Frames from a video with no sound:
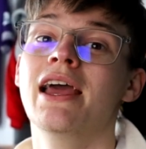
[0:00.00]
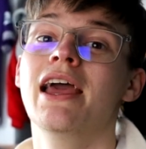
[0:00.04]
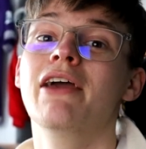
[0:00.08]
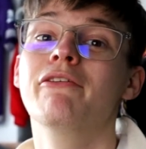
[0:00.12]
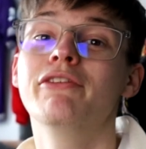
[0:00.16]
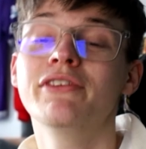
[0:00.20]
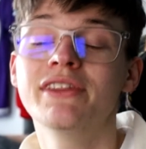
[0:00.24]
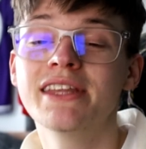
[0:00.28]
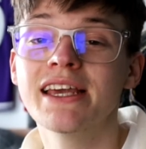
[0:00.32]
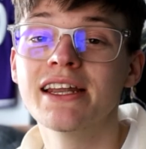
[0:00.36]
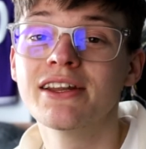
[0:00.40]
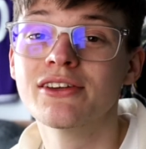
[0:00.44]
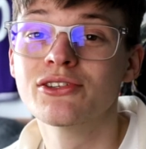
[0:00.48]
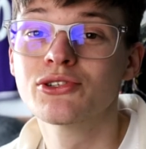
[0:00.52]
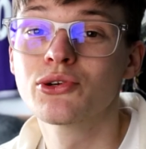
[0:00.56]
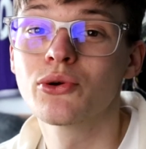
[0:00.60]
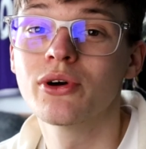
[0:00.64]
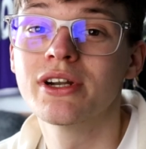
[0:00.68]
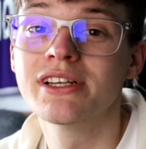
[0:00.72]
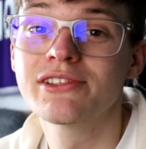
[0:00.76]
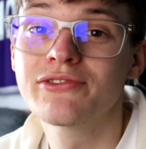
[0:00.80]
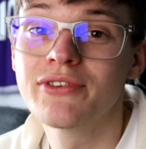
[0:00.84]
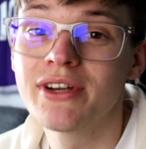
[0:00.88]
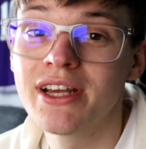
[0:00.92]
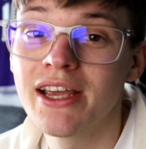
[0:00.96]
If you did
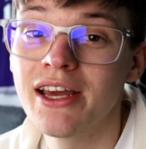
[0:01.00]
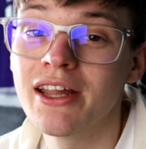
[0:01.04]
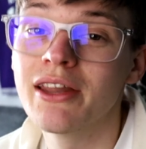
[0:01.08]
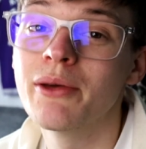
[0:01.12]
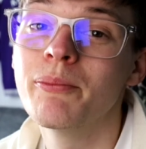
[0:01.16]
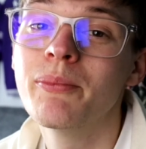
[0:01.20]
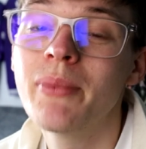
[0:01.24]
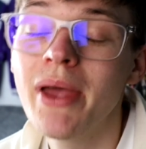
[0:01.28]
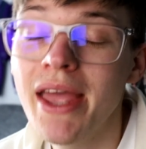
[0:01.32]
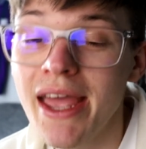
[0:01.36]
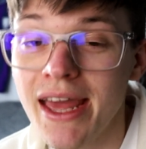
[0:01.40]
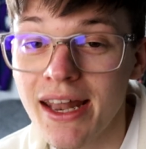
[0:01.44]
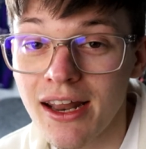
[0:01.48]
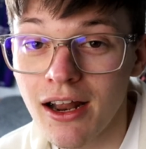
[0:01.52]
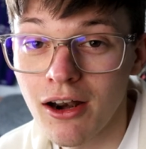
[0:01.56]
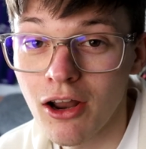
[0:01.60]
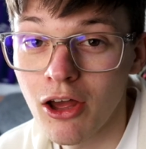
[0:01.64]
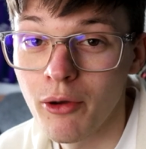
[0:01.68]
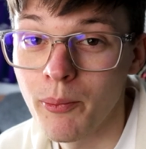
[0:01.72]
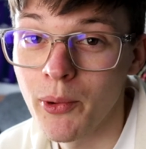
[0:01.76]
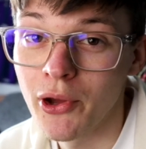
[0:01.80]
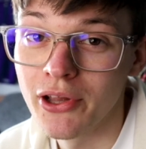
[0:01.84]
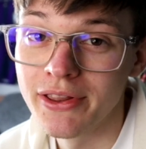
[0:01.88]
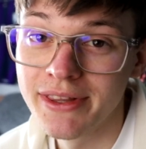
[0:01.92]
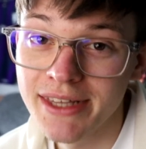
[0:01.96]
enjoy this video, then hit that
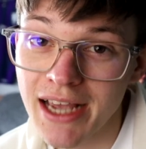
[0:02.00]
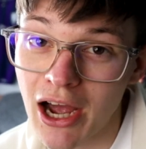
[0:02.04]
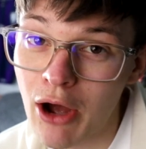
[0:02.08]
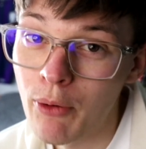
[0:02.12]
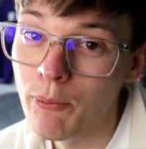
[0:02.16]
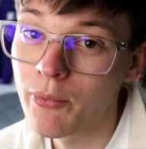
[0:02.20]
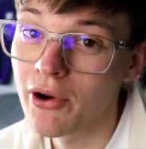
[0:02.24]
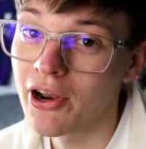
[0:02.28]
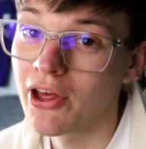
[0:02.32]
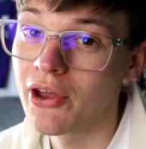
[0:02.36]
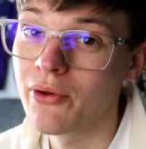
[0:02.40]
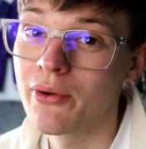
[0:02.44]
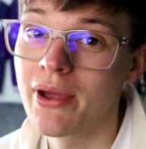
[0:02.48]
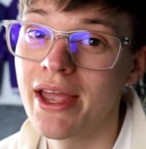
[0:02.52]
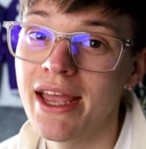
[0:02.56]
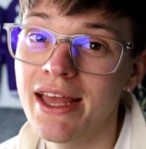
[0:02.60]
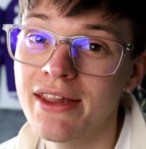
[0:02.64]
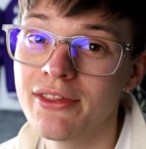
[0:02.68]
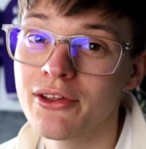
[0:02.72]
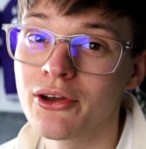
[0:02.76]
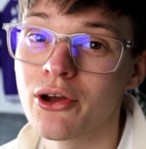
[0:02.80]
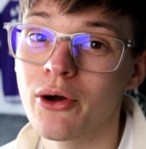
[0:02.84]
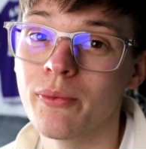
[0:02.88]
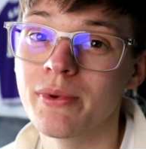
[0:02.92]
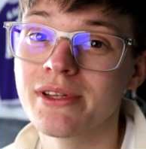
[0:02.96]
like button down below
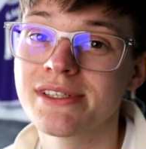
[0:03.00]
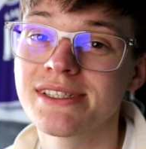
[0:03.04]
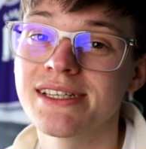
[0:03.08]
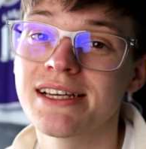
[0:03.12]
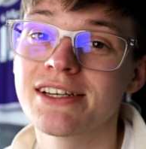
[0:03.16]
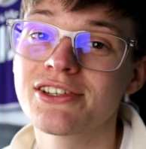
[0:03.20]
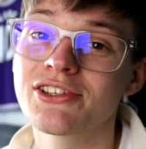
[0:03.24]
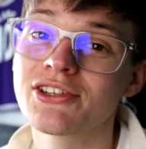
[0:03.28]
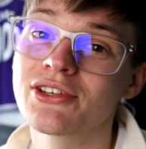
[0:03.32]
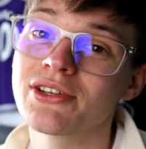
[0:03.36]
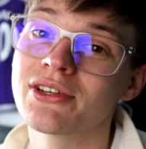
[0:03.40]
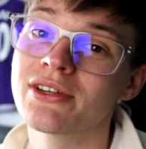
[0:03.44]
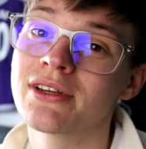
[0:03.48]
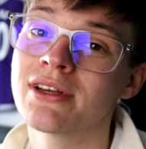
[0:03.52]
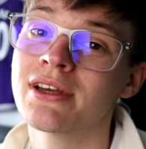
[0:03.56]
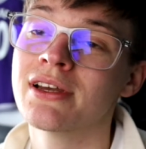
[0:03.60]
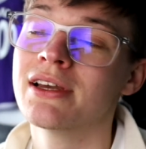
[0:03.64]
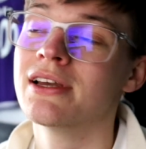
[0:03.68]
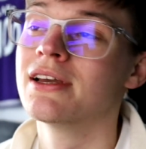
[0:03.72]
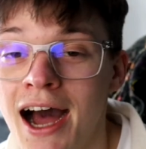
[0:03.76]
in the comment section.